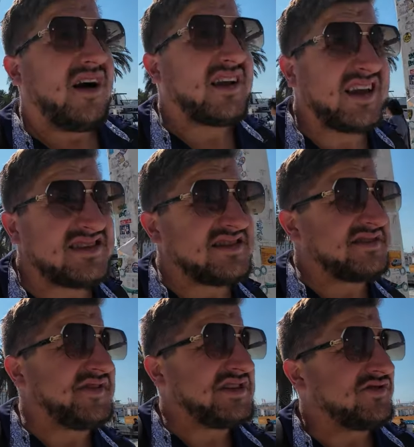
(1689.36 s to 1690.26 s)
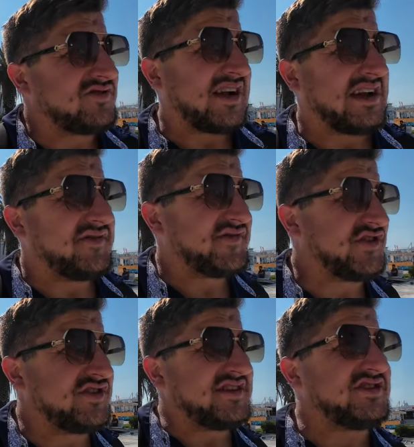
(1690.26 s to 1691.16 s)
I guess this video kind of
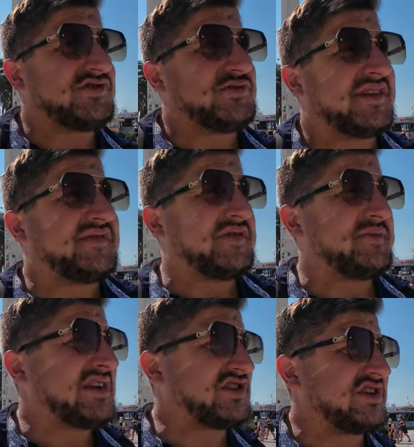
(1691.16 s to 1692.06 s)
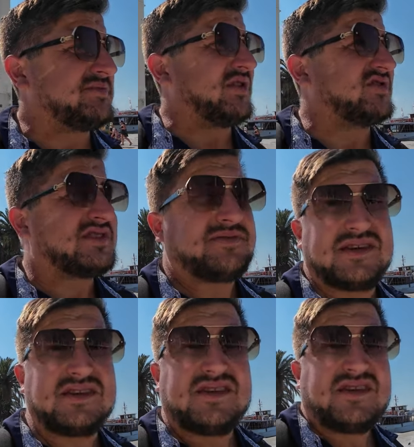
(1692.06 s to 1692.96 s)
turned into information about
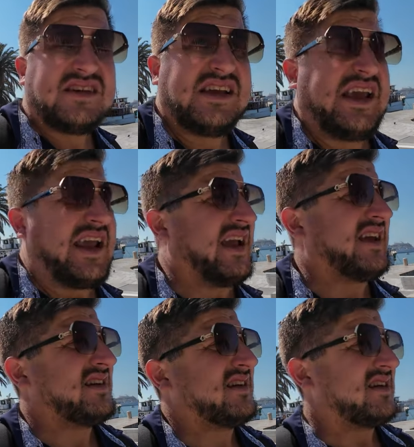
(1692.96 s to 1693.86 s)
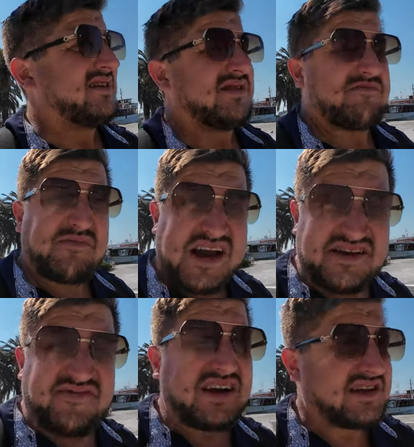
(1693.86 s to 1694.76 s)
Split and my
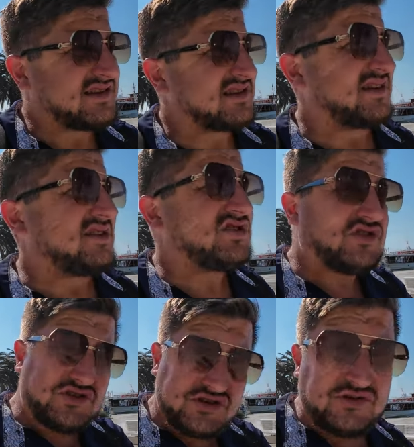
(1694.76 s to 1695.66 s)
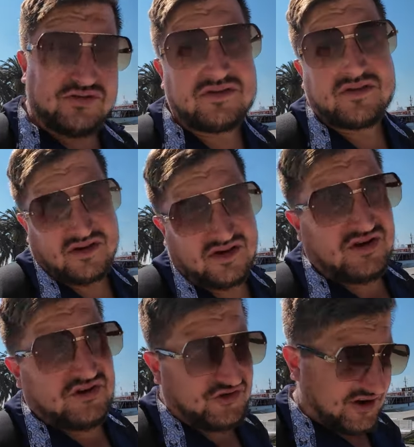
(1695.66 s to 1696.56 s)
advice to you
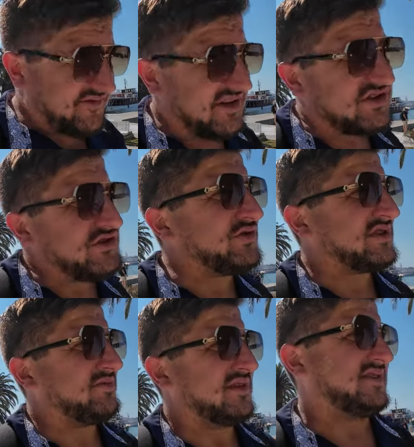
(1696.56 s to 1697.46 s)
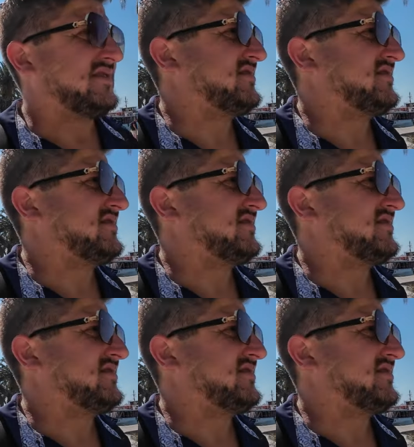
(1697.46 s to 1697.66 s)
traveling to Split.